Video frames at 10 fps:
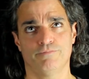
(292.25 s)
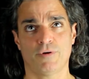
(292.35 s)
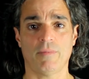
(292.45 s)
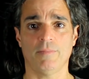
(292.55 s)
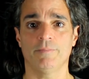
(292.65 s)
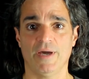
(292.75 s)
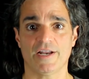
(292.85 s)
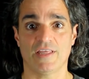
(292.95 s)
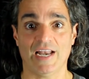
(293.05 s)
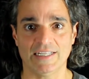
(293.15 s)
probably
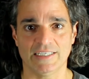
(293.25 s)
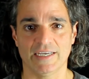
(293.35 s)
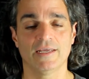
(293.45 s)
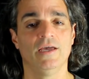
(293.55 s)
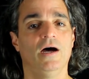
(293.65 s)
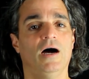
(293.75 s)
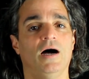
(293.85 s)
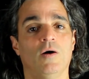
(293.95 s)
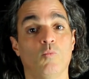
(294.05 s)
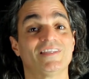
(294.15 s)
better than I did,
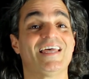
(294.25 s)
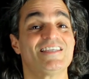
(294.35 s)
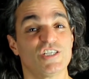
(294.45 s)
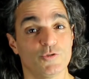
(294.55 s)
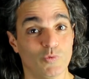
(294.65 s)
what density